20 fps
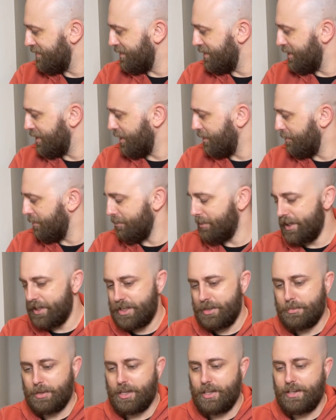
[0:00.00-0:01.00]
You coming
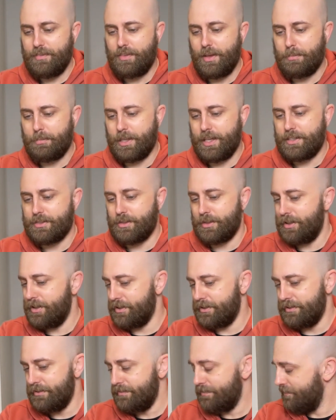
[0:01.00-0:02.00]
back? You better leave that plant
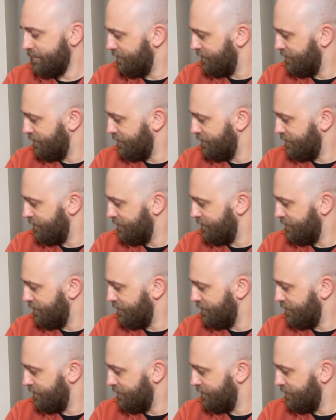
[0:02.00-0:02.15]
alone.